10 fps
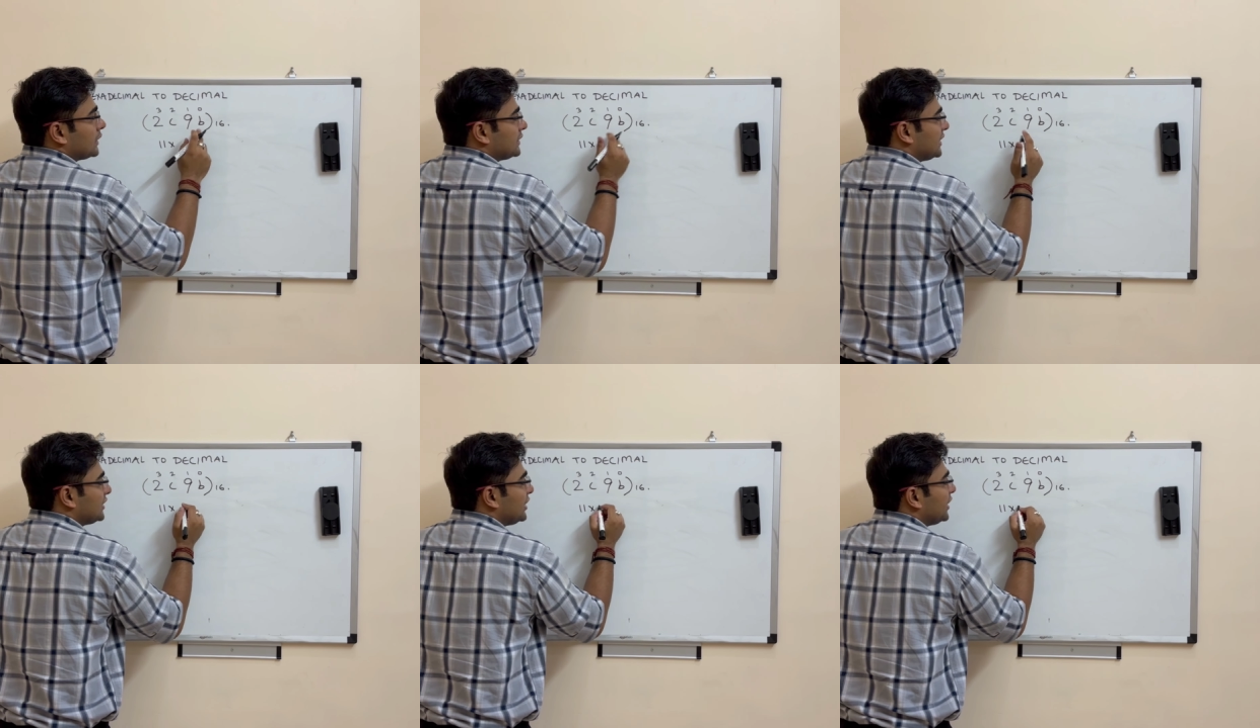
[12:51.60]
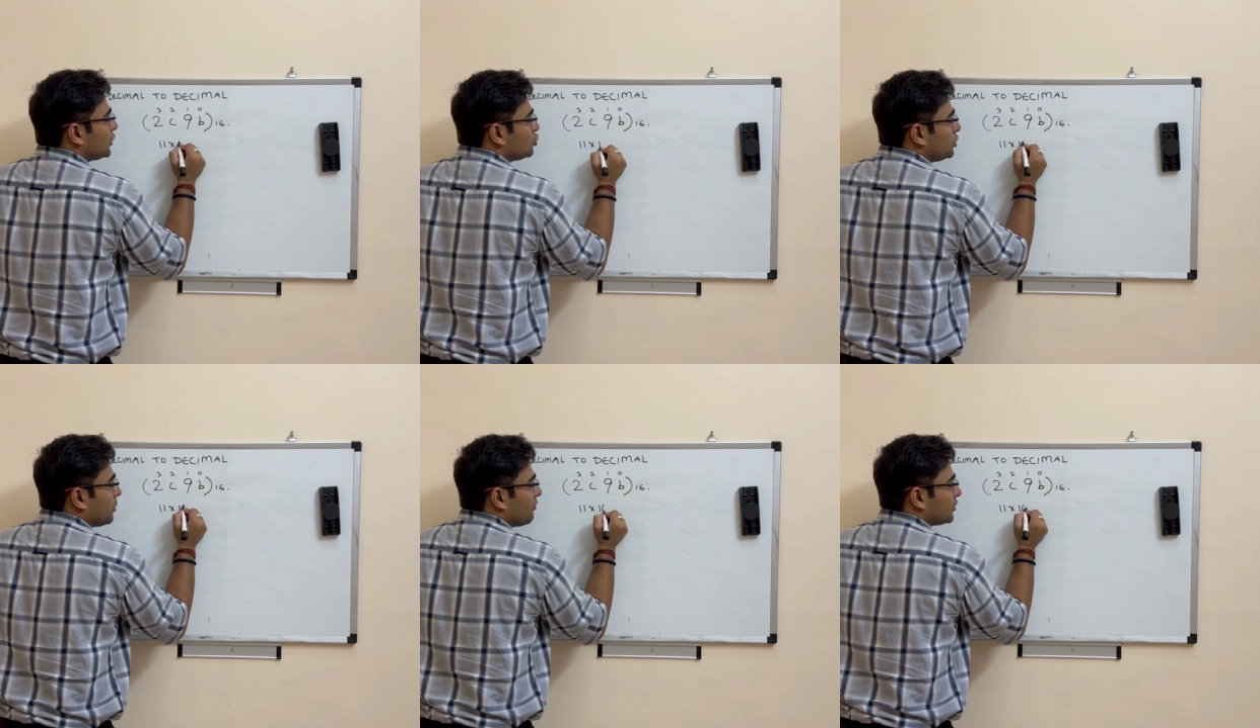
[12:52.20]
16 raised to
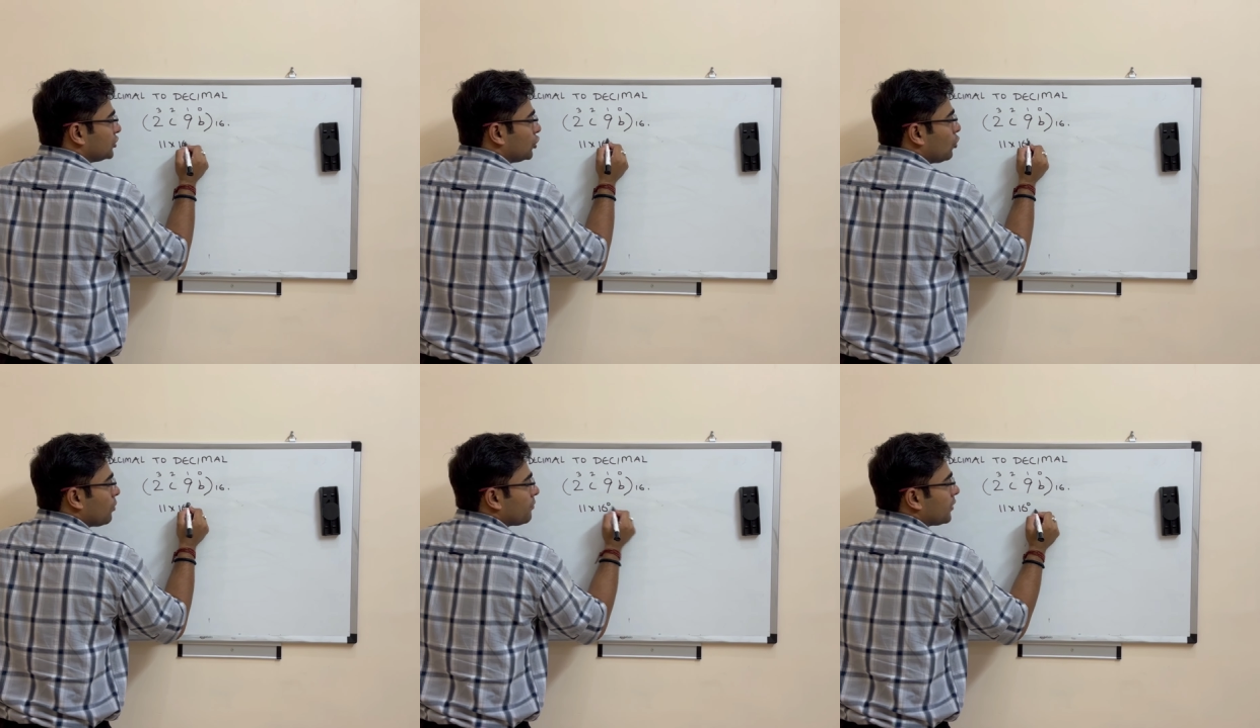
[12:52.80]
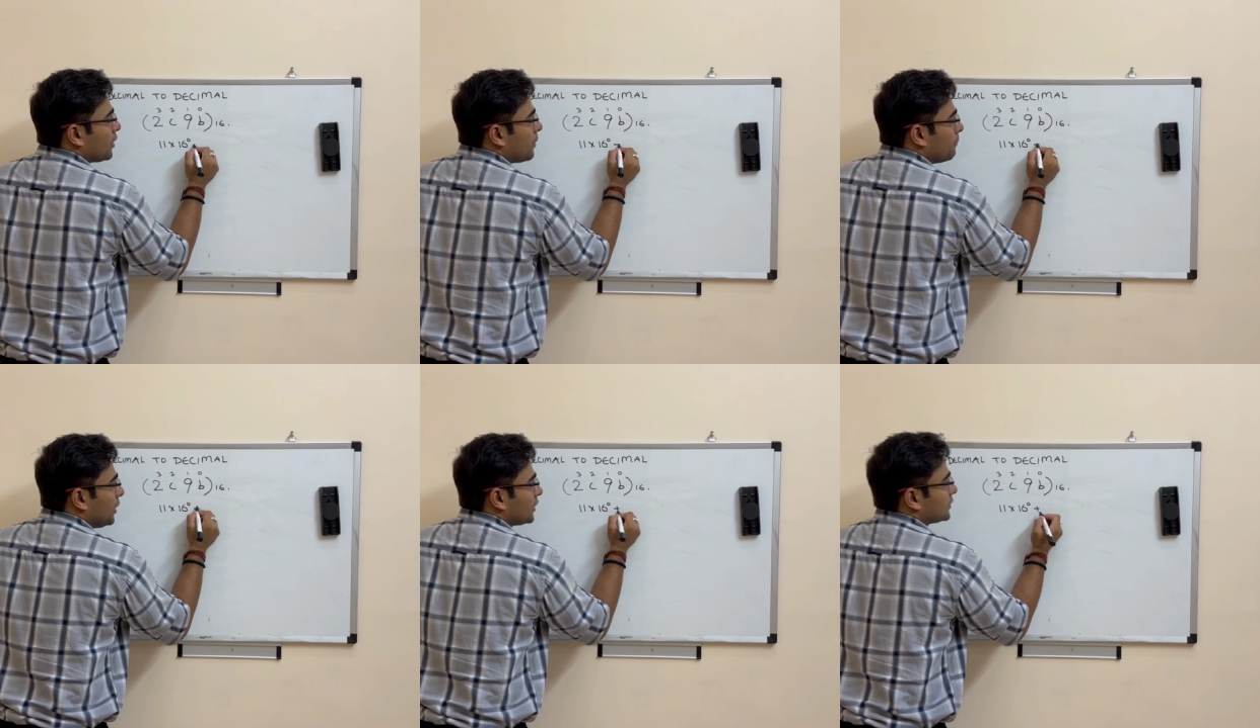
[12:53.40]
the power 0
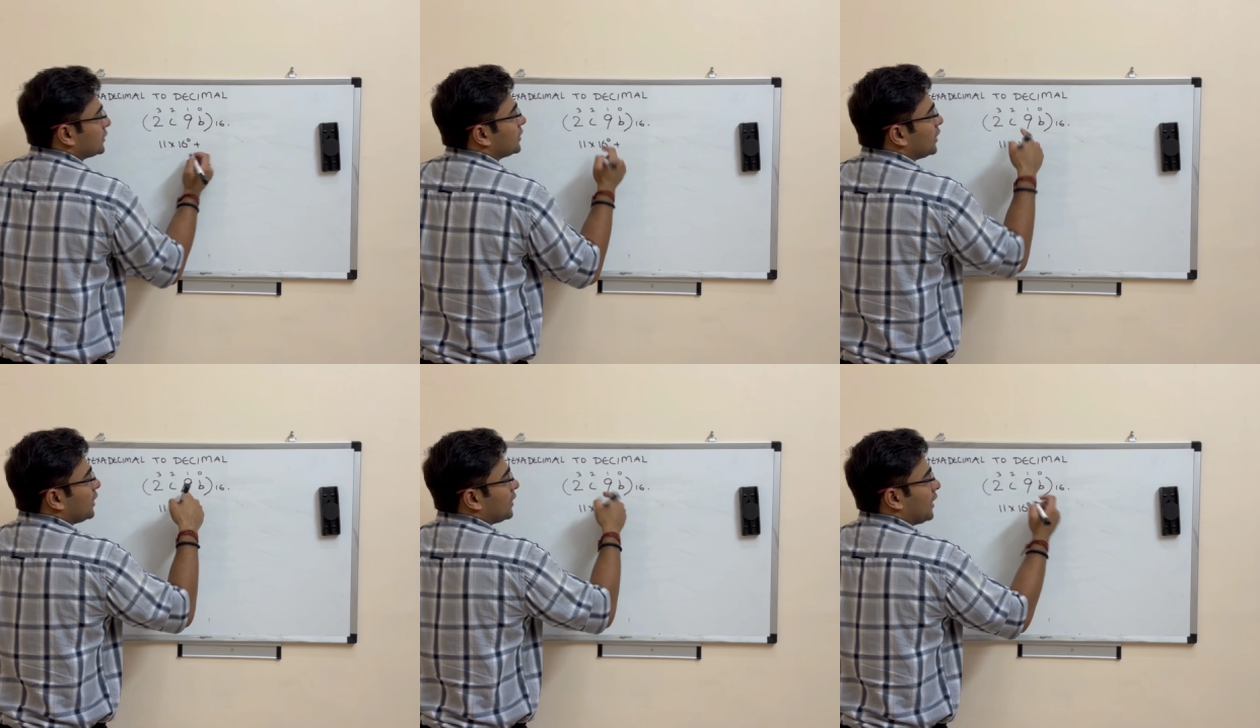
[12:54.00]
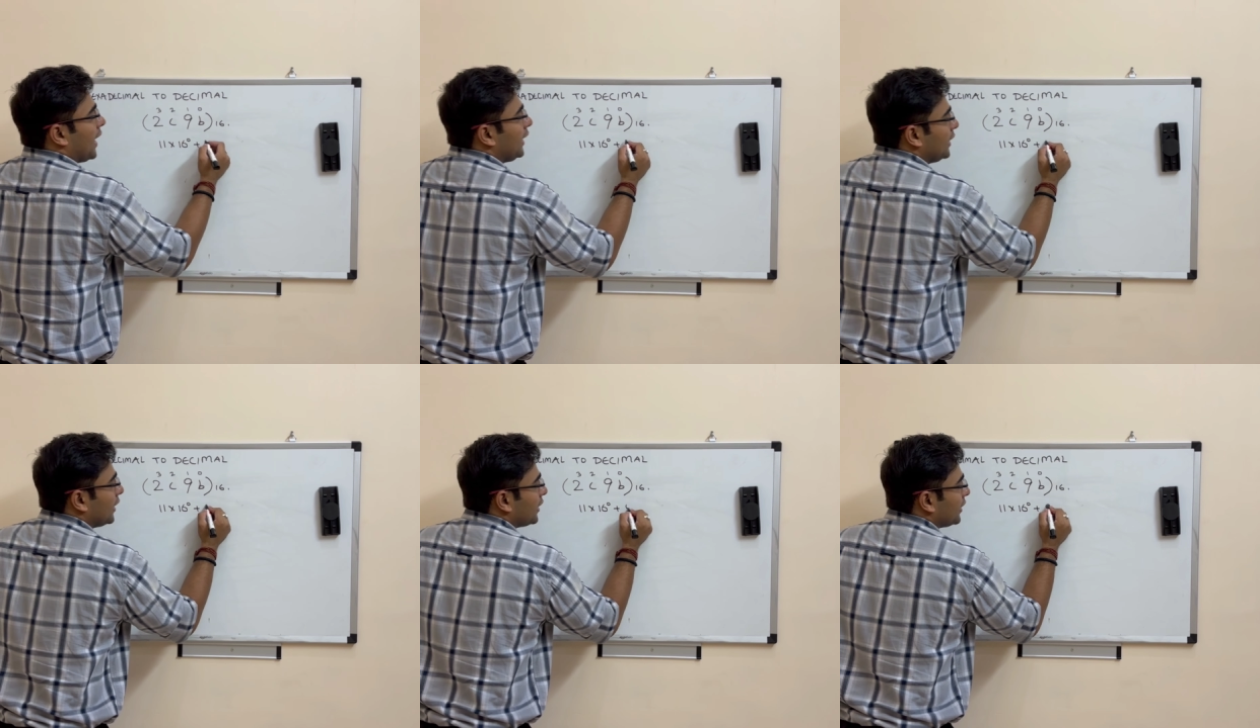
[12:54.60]
plus
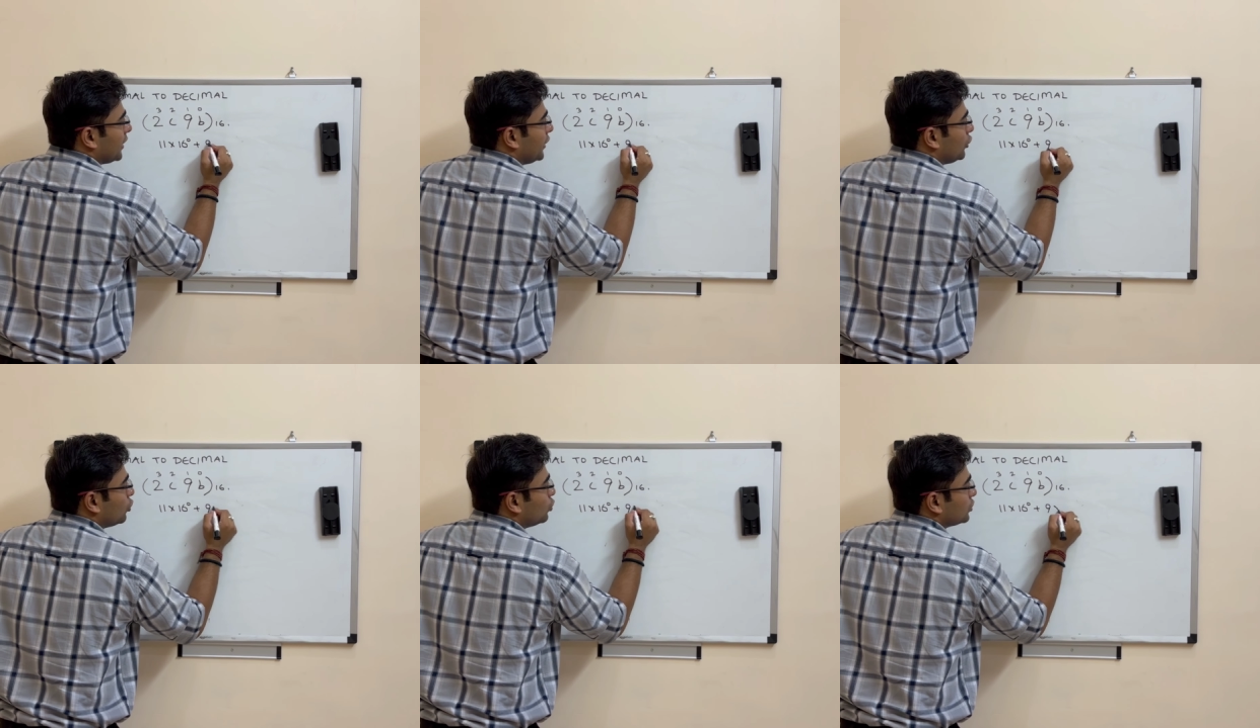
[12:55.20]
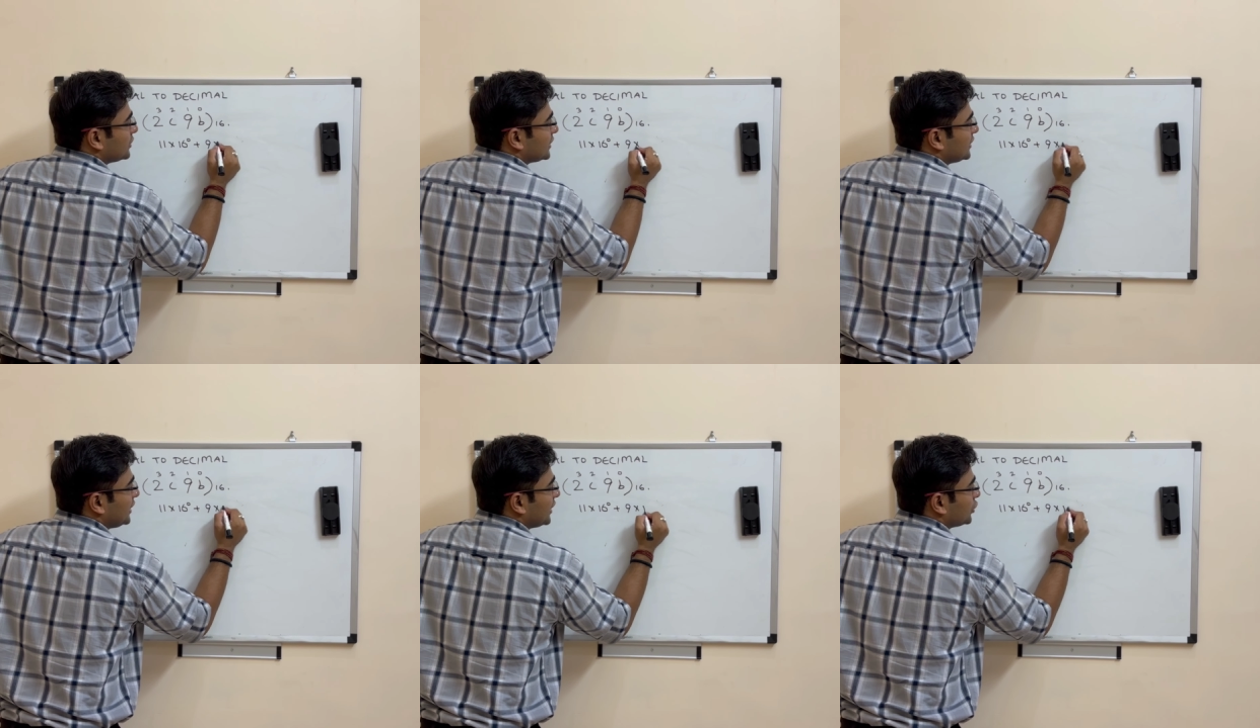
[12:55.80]
9 into
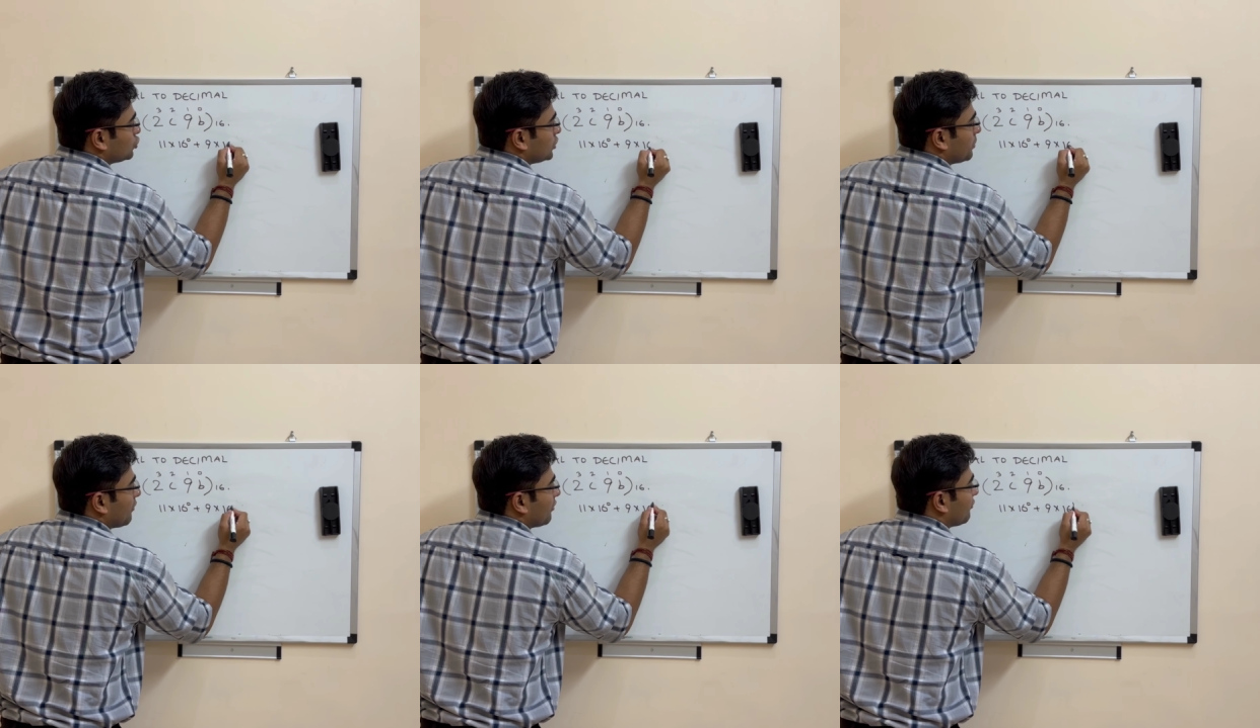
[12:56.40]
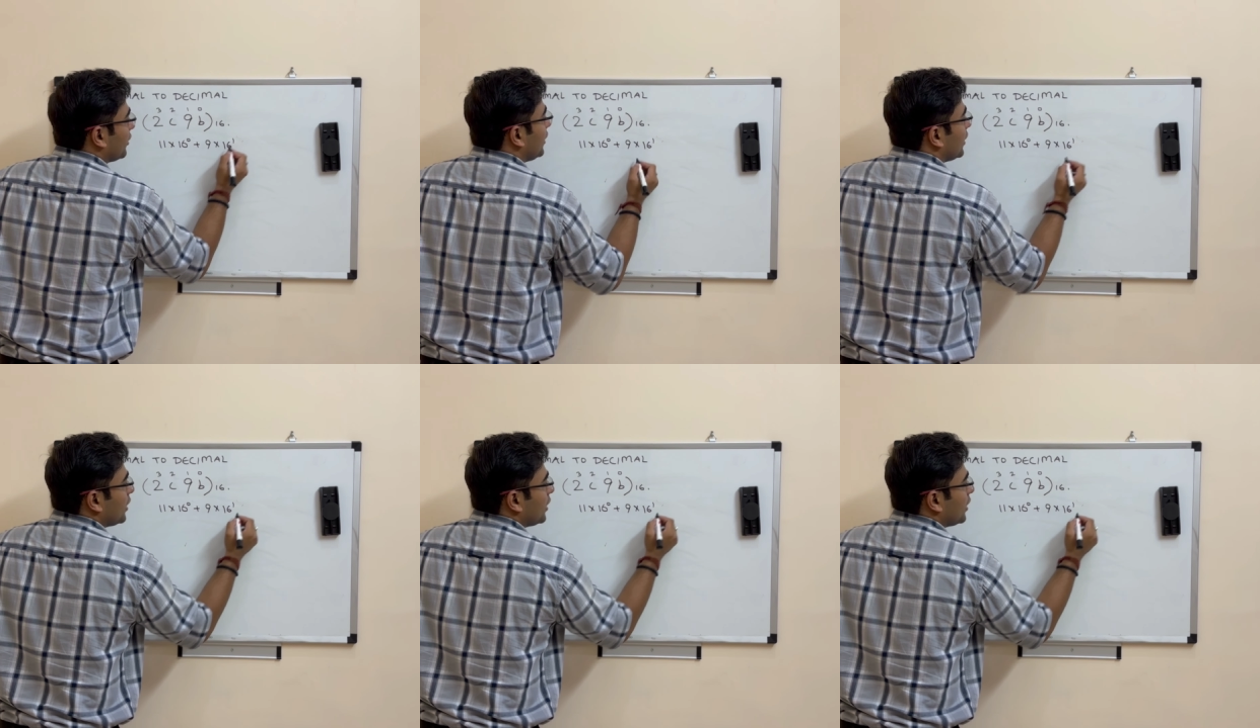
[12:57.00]
16 raised to the power 1